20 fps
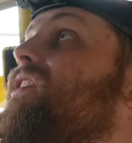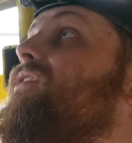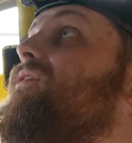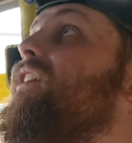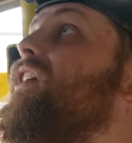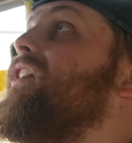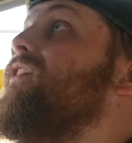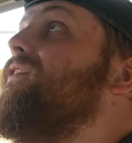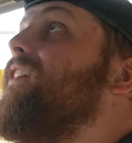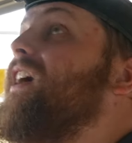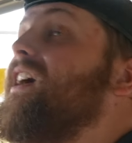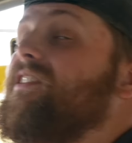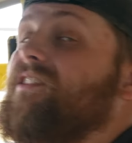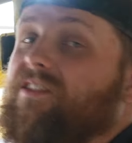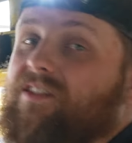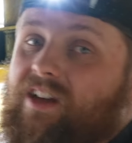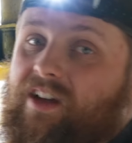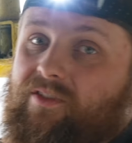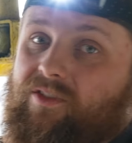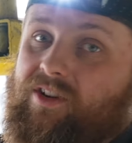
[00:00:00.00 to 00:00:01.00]
verified
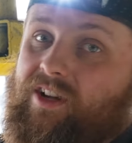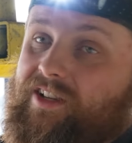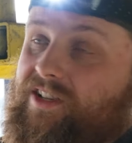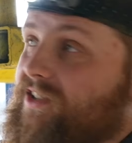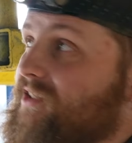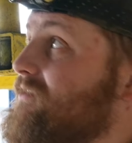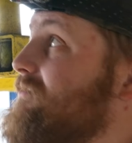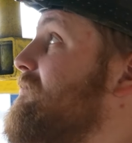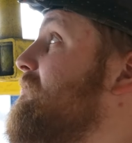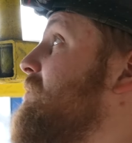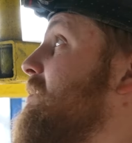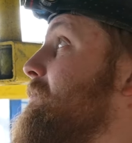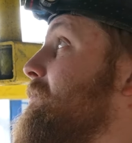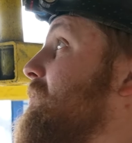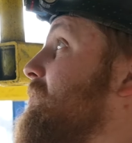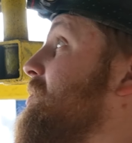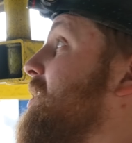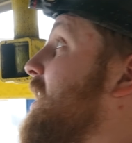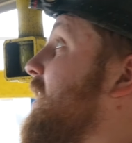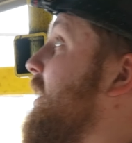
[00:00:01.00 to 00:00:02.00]
the level, I just
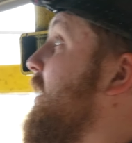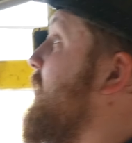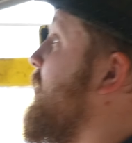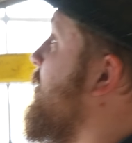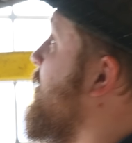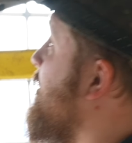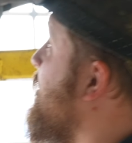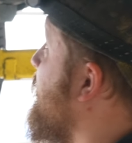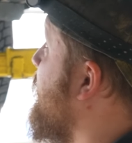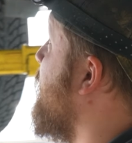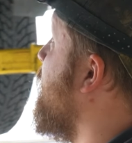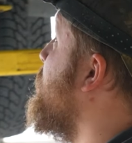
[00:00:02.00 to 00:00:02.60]
triple check everything.